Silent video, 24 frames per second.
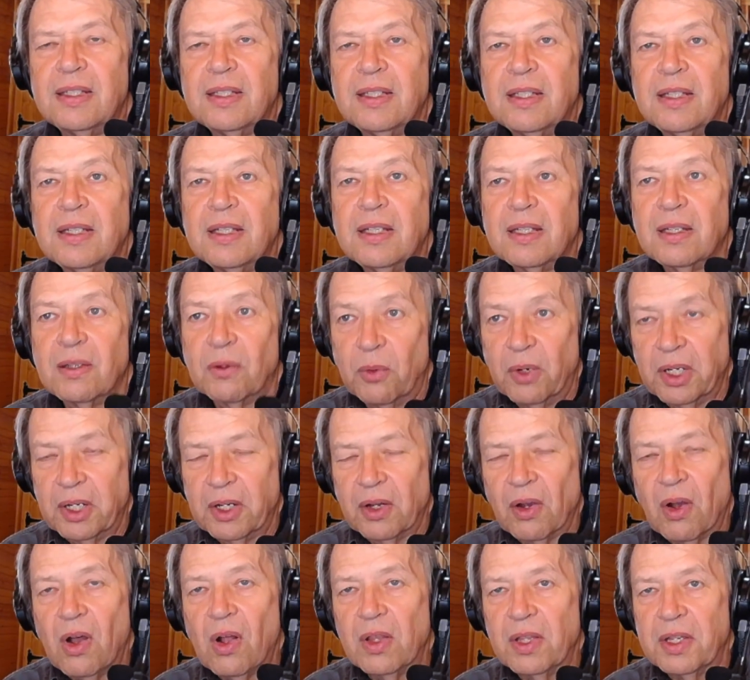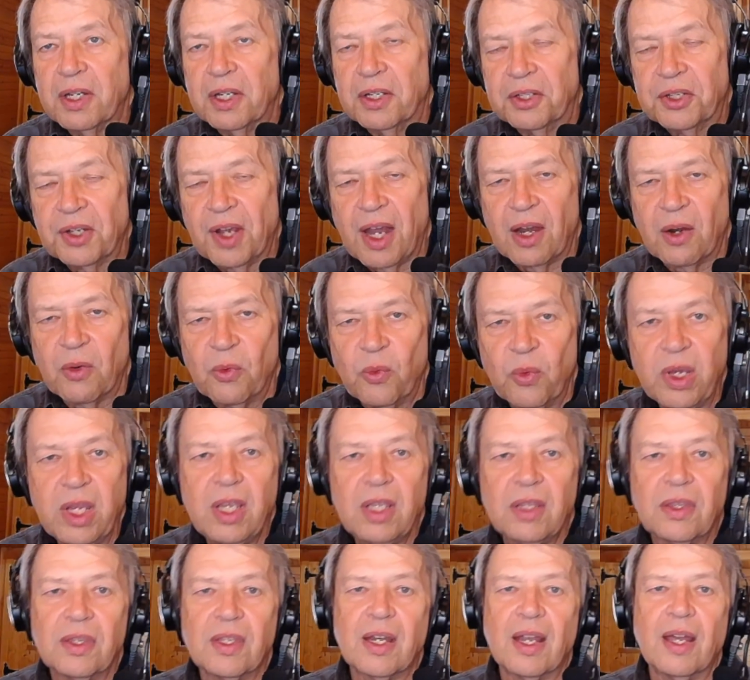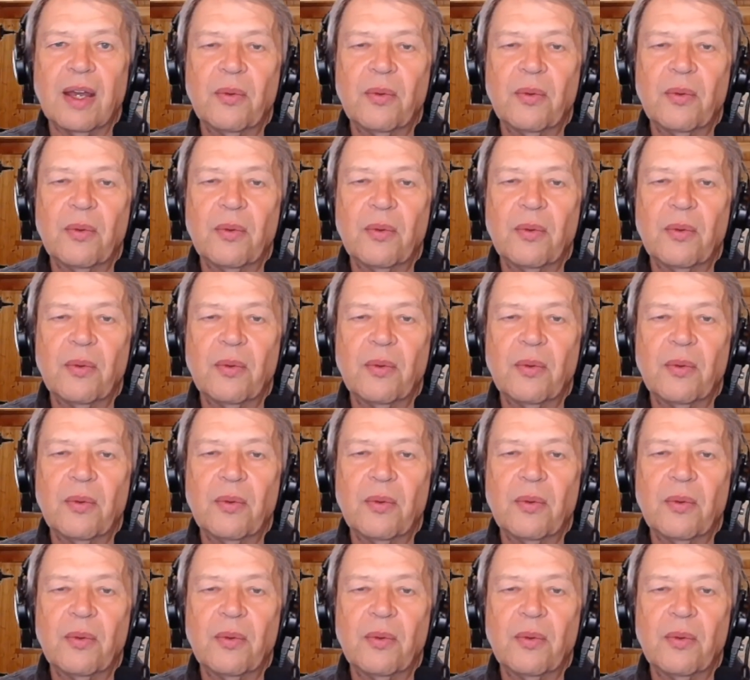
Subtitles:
went of life without some kind of